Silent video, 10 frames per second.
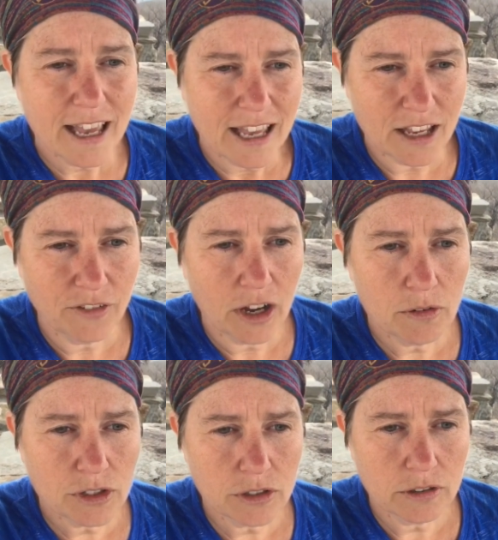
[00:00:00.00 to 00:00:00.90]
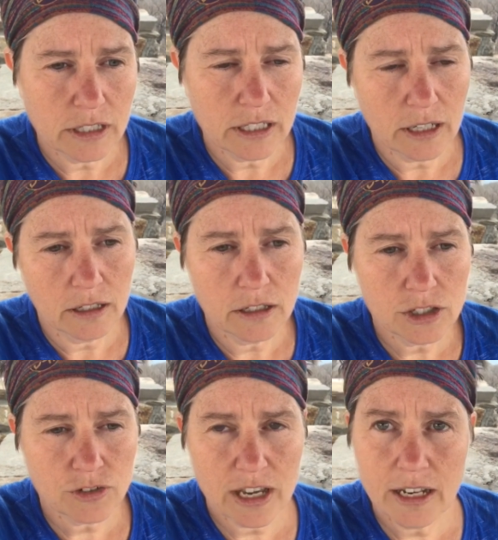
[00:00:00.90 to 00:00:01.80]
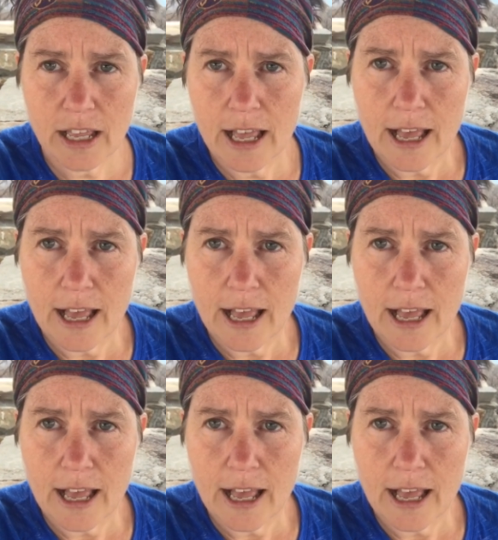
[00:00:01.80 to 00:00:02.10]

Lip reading: If I was going straight,